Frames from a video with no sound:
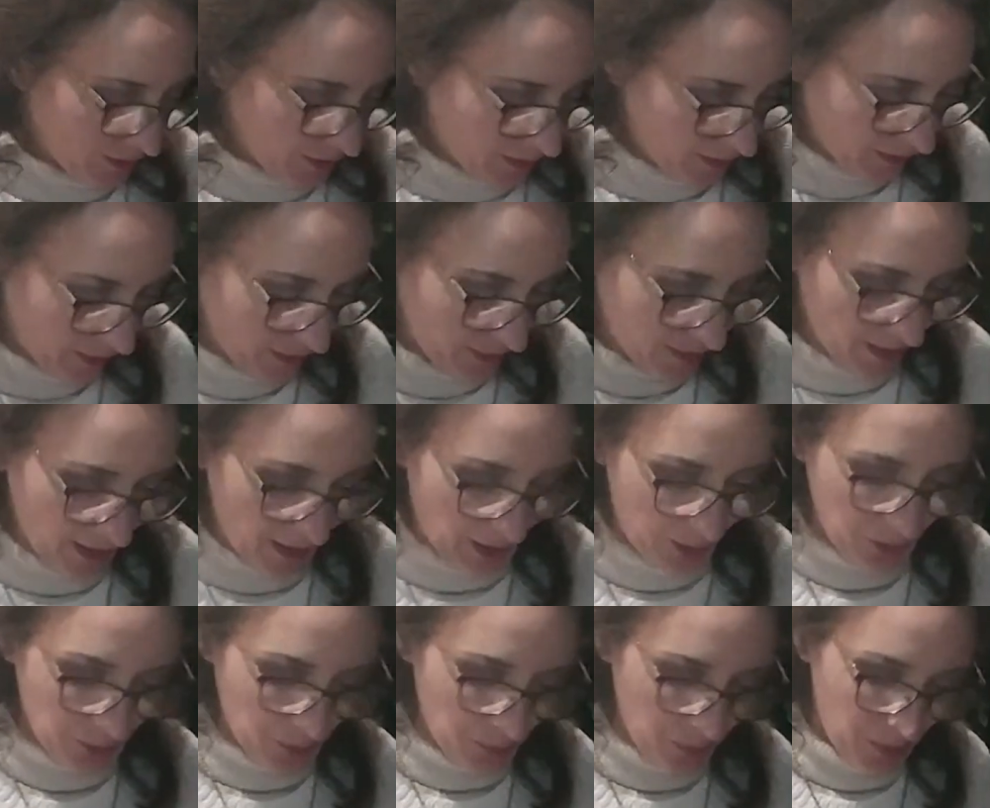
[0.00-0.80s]
get the
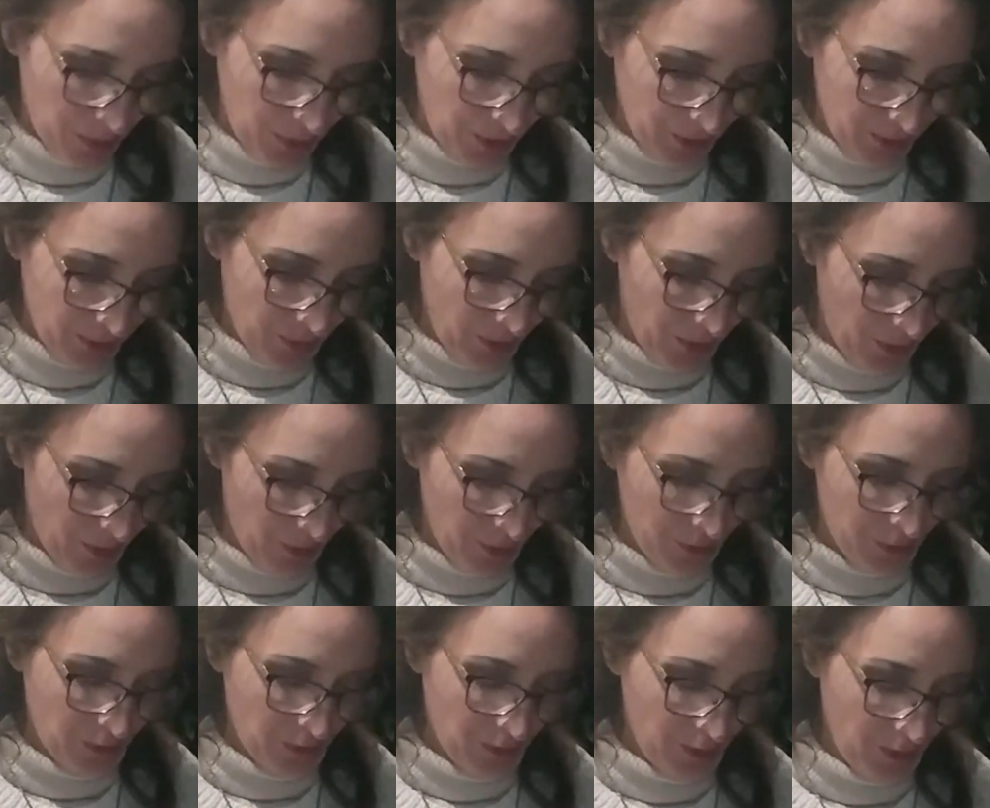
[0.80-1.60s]
outer peel
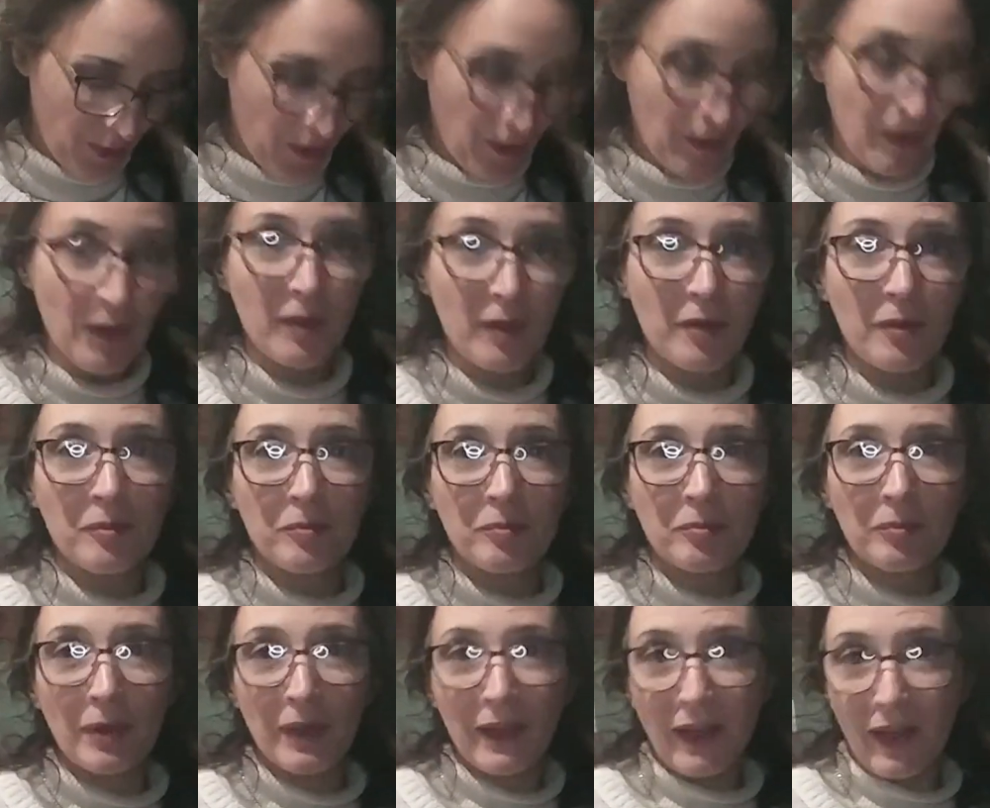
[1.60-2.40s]
off,
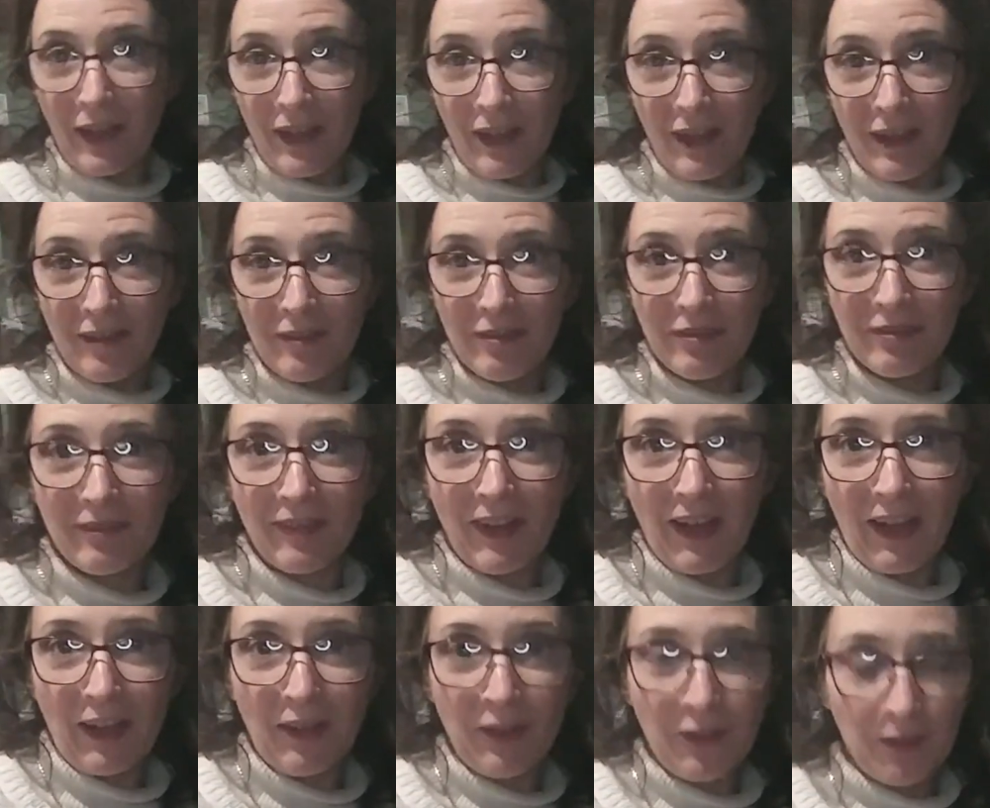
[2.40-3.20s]
but I have
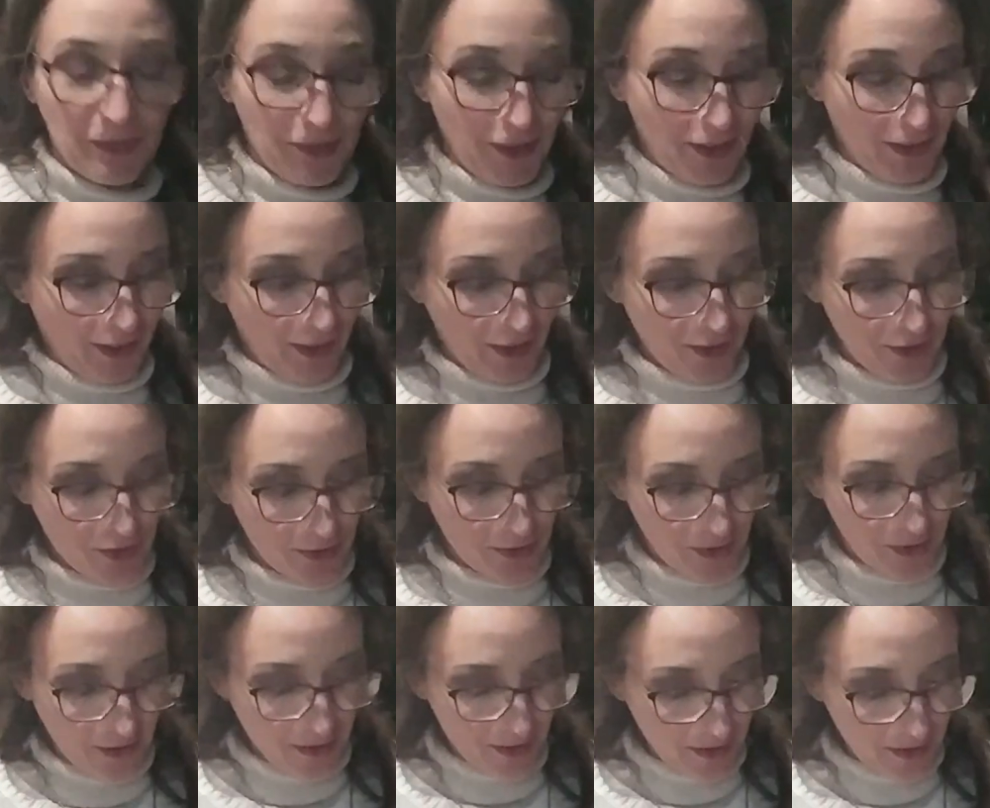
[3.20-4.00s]
found that
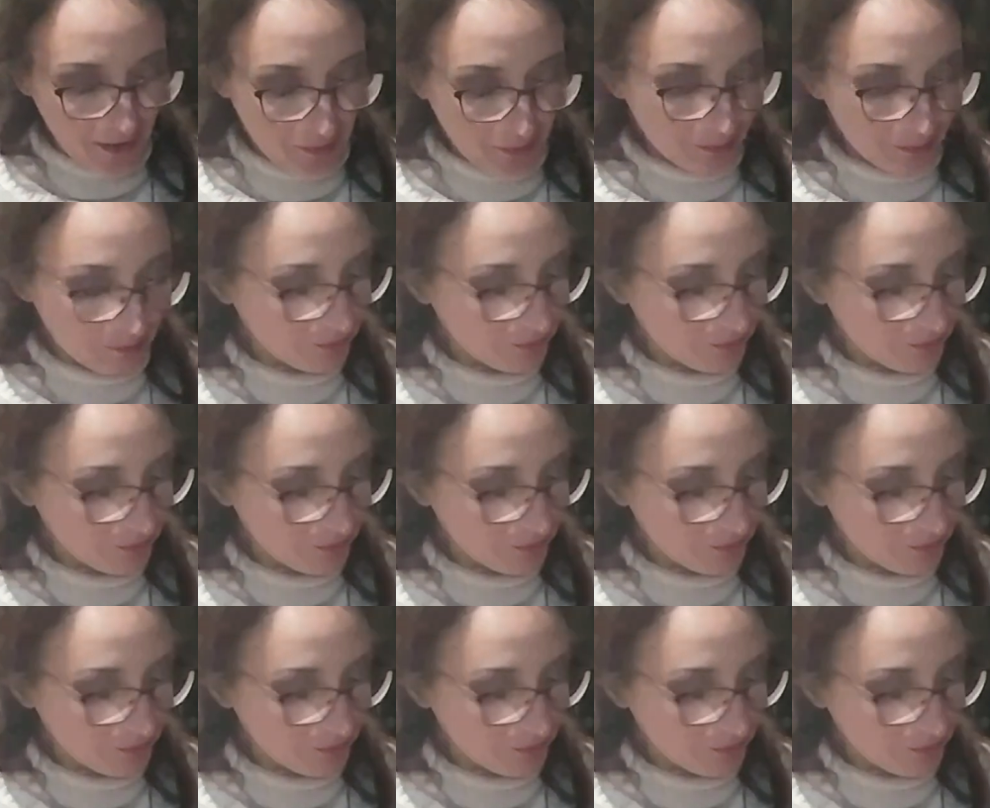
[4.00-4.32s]
actually